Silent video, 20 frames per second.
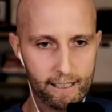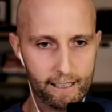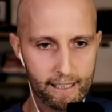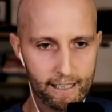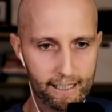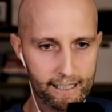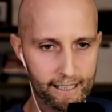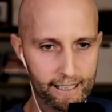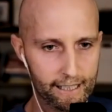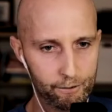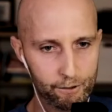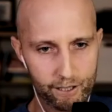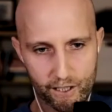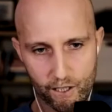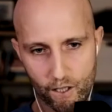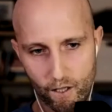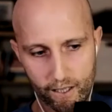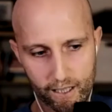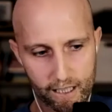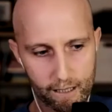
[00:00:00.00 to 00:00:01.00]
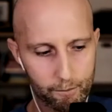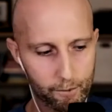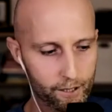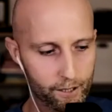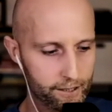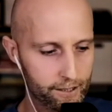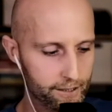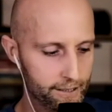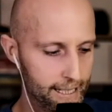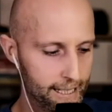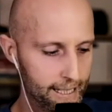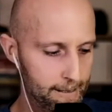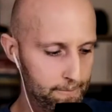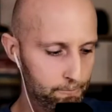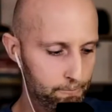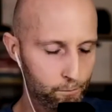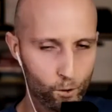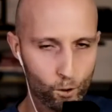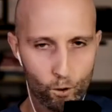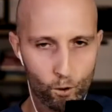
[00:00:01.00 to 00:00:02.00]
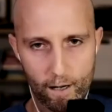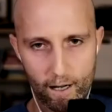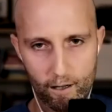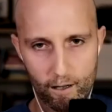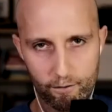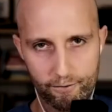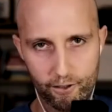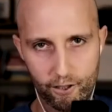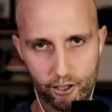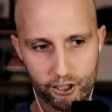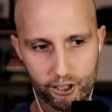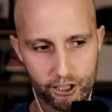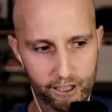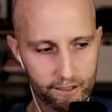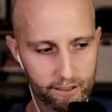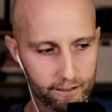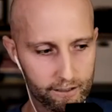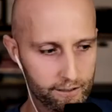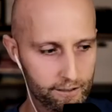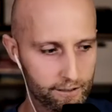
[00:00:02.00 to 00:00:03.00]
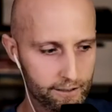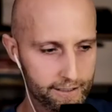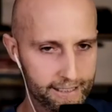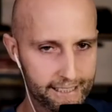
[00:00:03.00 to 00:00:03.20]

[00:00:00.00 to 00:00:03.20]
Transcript: And he was mm. talking about um, bone marrow function,